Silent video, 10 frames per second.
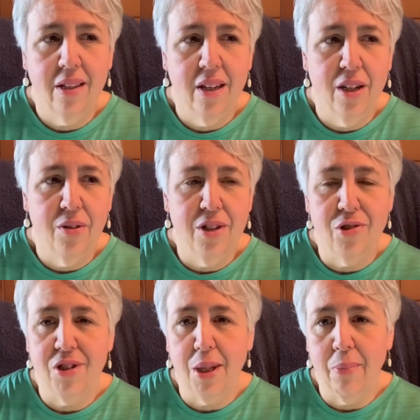you know,
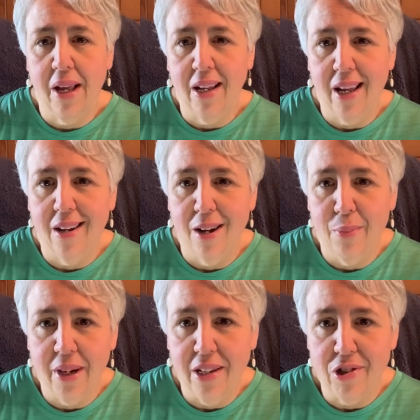interesting pancake
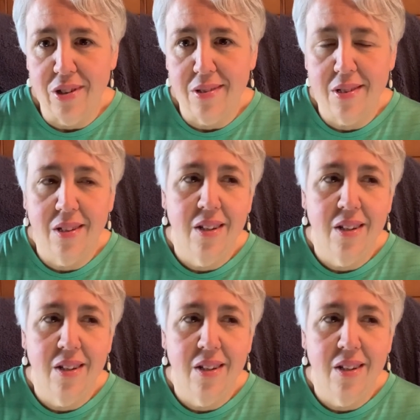combinations.